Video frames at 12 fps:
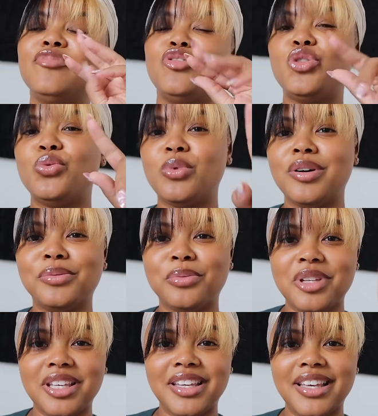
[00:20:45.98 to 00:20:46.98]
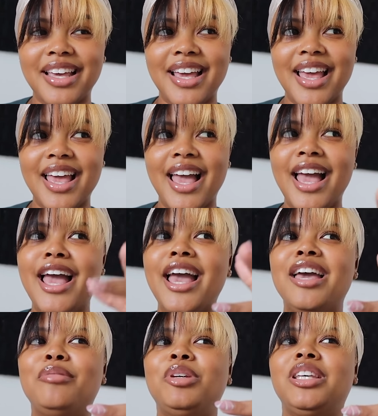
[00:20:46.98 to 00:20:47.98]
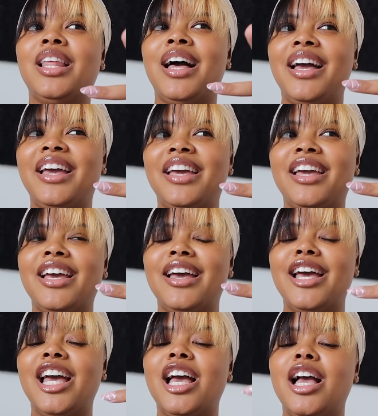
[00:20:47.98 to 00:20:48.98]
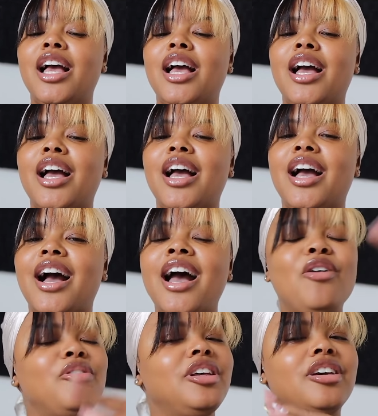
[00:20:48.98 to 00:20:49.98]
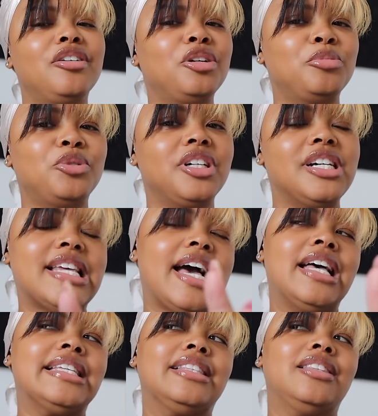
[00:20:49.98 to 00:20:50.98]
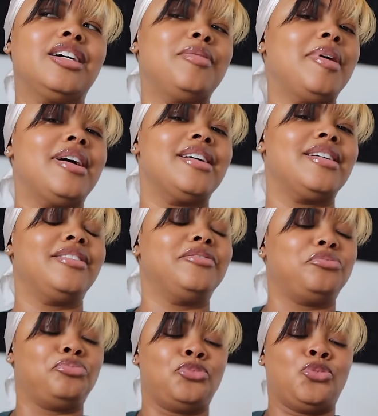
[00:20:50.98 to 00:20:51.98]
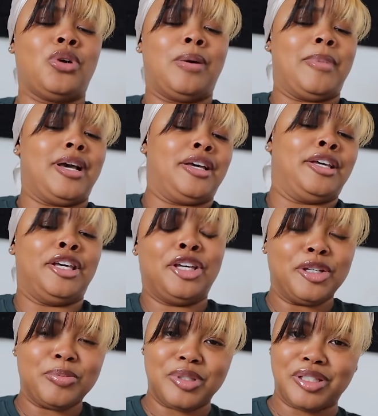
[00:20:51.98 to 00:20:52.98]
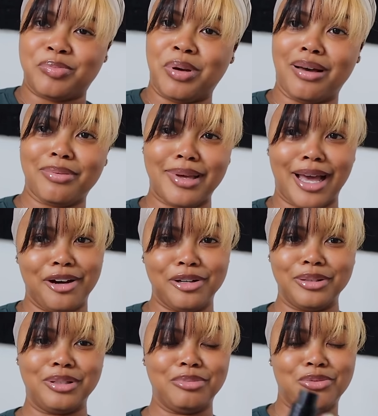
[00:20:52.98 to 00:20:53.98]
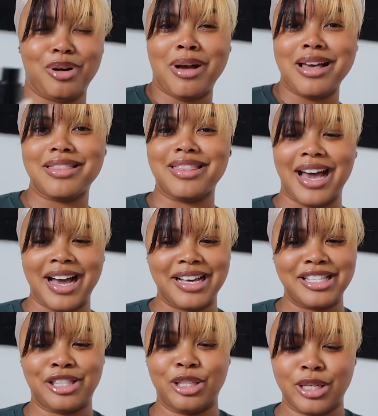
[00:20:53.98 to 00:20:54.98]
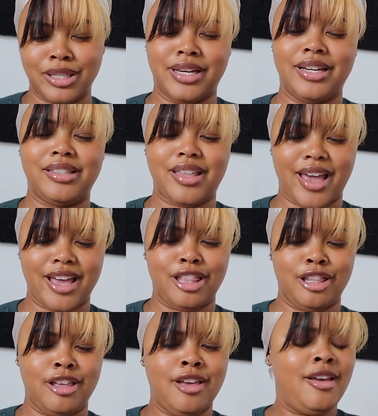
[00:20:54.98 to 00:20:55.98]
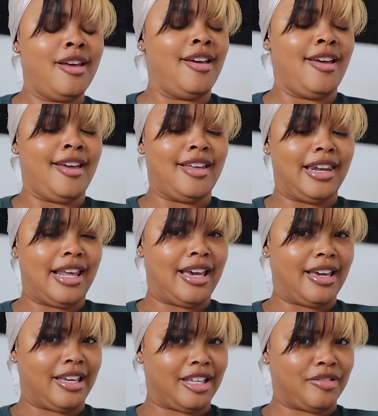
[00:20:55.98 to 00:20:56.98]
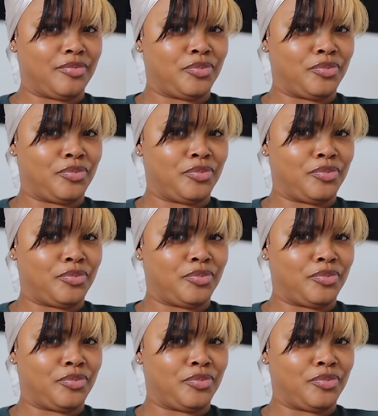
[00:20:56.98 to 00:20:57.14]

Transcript: for one week and be like, I don't need to go no more. Because I, look at my... why my hips popping out a little bit? Why my thighs looking like that? Like,